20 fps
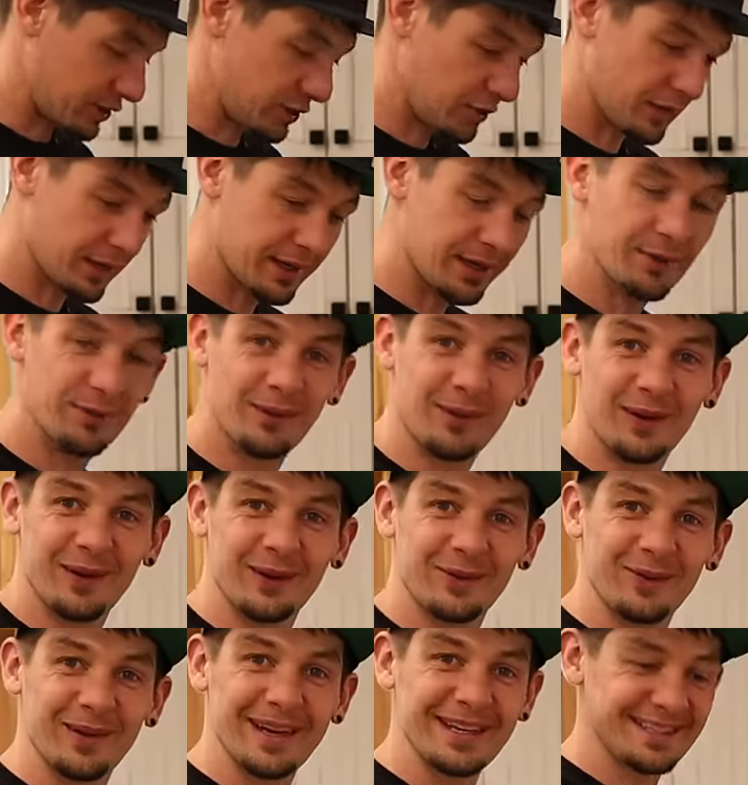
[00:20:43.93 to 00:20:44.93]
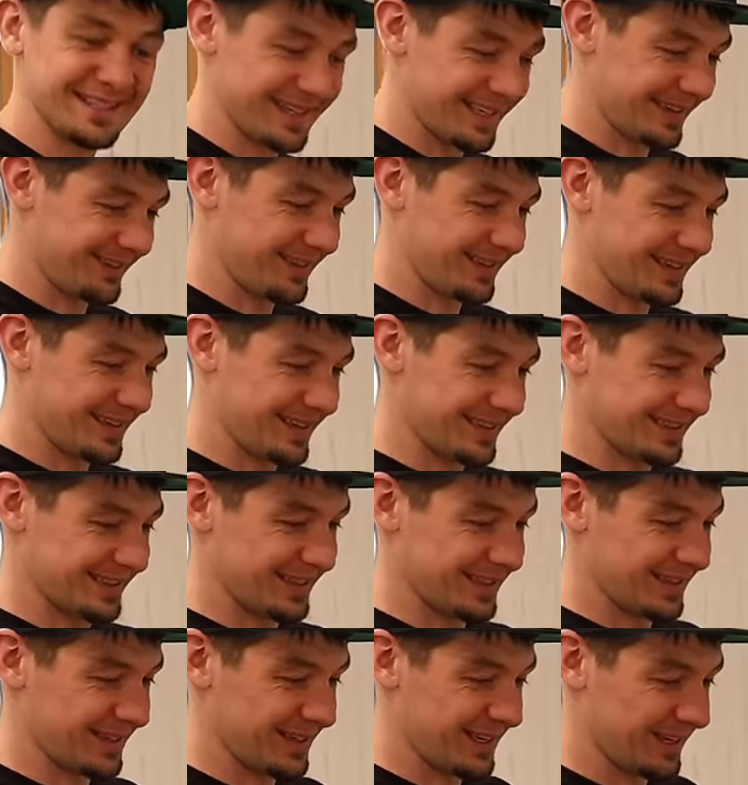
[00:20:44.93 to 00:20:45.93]
two, I didn't want to waste it if it
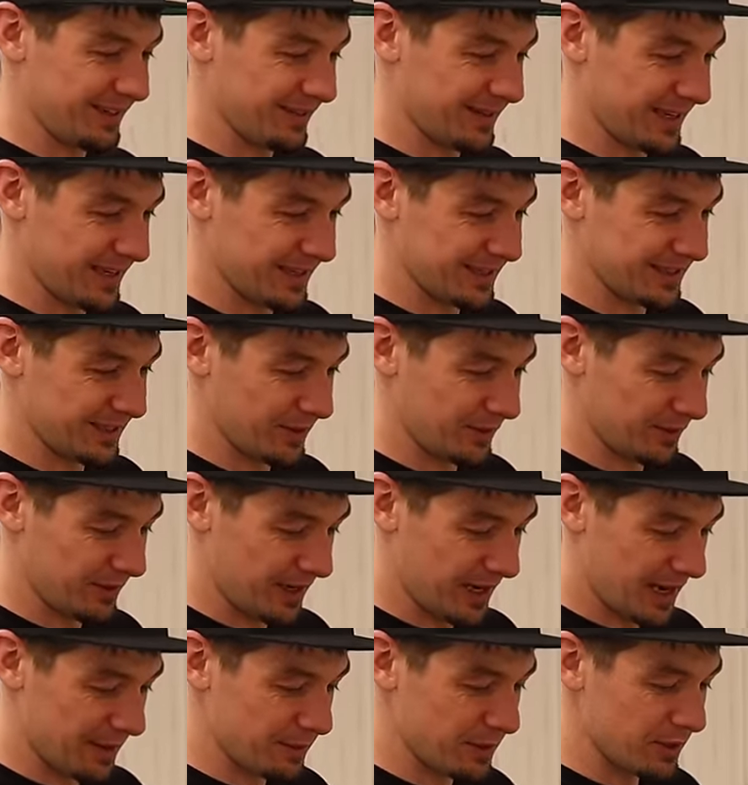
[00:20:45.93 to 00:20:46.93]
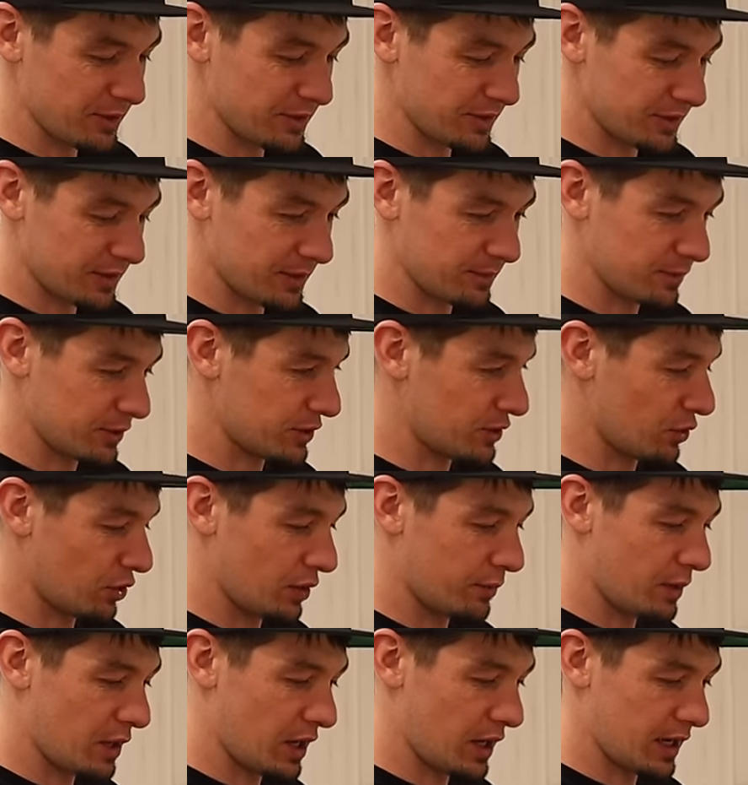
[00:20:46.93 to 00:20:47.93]
doesn't turn out right. So I'm using some
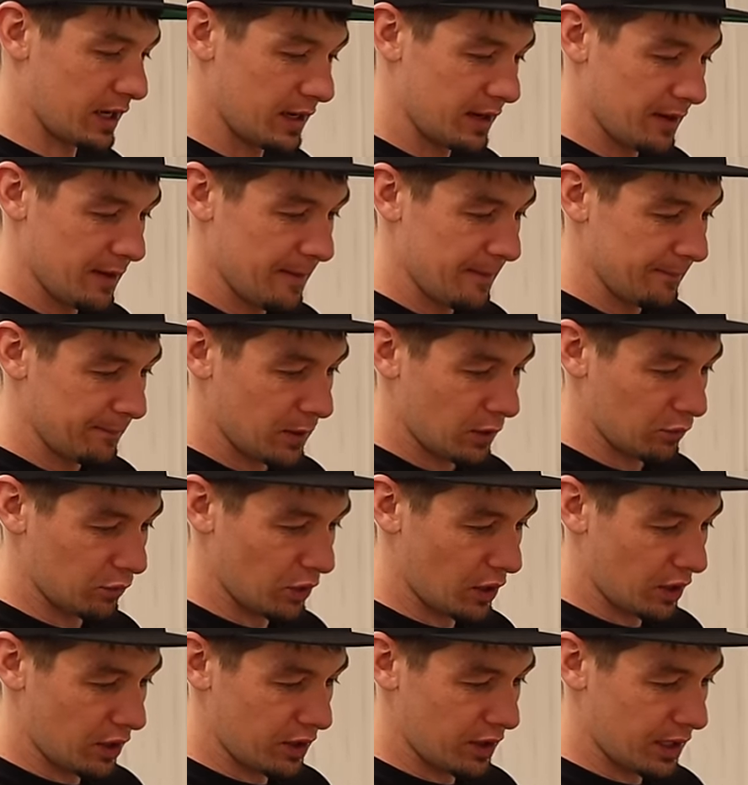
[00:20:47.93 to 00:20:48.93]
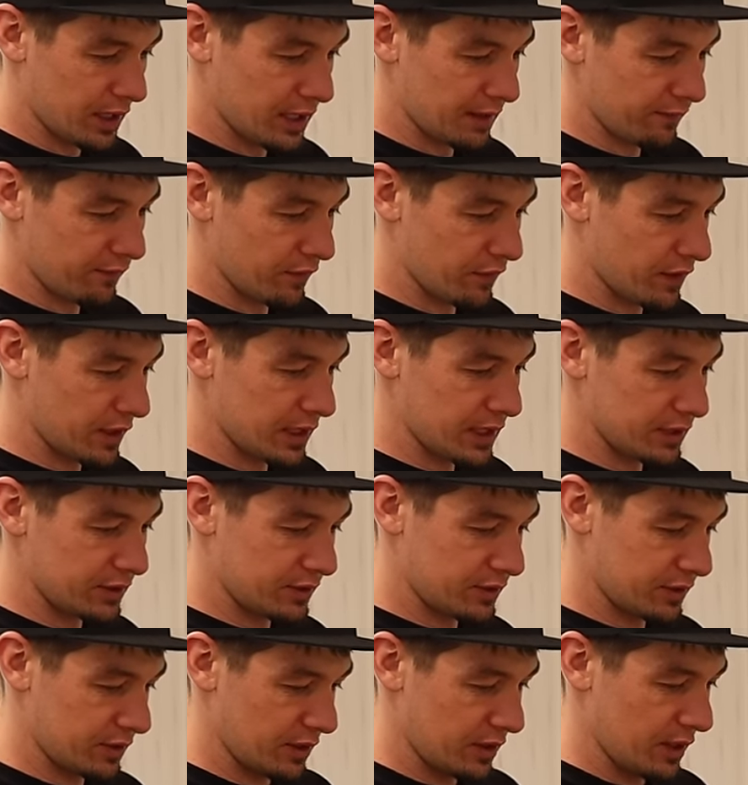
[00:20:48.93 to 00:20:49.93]
store-bought raw honey for
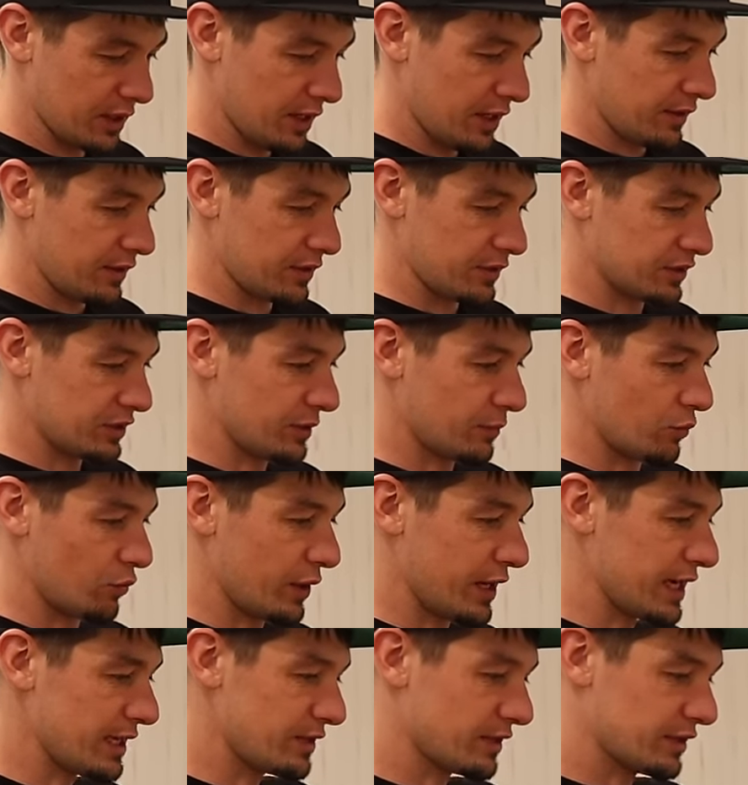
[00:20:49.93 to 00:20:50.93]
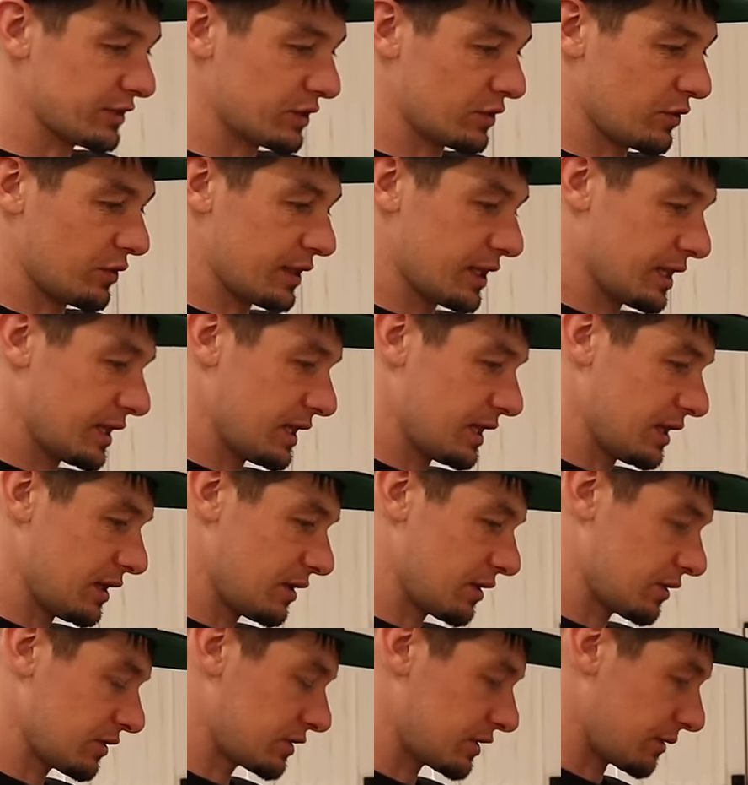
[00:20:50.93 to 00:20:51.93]
this. There's some raisins going in
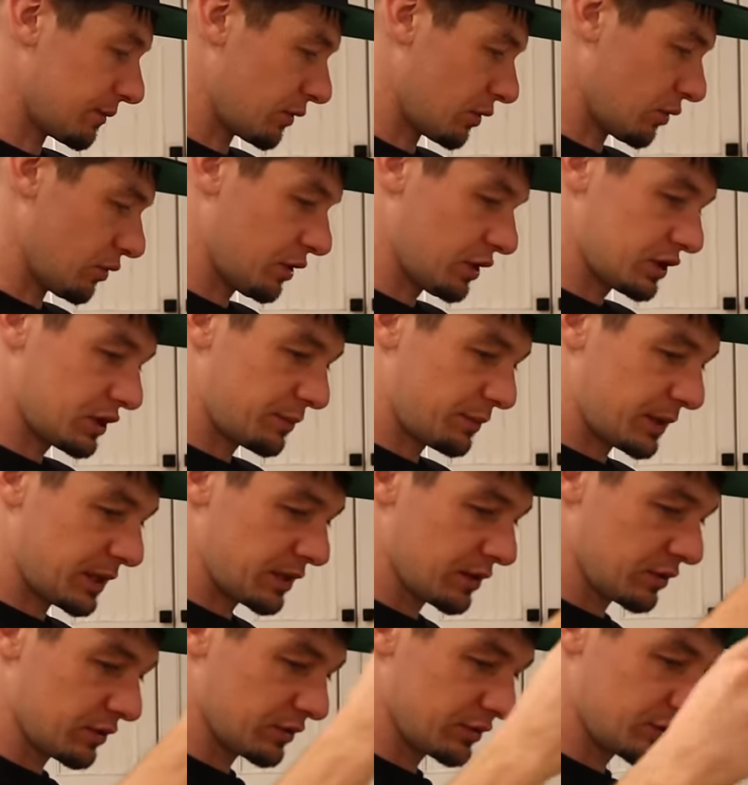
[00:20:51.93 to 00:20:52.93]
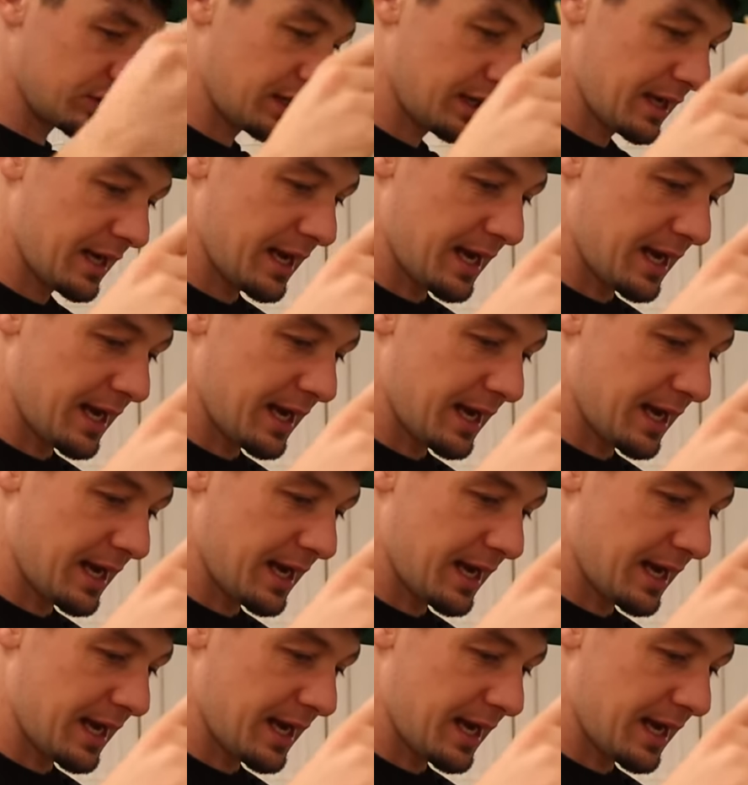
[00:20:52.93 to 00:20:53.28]
here, some orange peels.